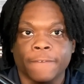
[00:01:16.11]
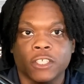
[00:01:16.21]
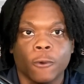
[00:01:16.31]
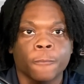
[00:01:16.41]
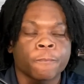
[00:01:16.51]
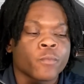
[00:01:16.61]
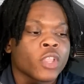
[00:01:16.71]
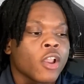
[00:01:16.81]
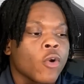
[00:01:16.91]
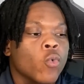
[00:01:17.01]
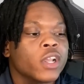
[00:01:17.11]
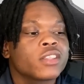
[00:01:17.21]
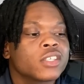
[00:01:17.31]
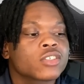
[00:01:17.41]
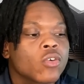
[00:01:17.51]
So
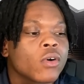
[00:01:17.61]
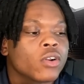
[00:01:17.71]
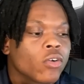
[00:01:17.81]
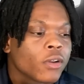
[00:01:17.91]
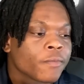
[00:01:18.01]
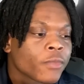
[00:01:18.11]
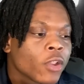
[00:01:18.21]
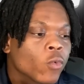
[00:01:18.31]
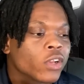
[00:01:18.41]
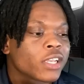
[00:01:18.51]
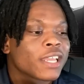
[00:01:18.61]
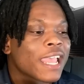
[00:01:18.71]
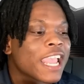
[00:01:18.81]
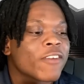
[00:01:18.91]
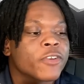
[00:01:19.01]
with this going on, we're looking
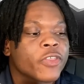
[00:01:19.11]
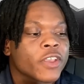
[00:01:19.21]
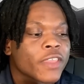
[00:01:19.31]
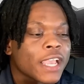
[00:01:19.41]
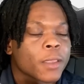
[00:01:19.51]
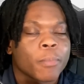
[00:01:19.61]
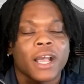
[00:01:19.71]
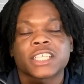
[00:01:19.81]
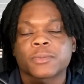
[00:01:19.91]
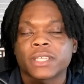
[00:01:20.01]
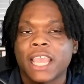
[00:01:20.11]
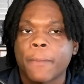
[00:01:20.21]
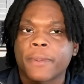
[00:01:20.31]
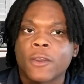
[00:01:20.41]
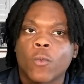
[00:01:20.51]
at everything that can possibly
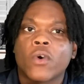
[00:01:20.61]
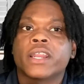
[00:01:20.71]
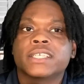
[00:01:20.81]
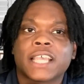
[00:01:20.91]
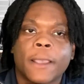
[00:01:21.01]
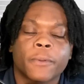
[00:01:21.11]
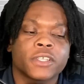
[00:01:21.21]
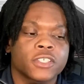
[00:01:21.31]
happen and what is happening.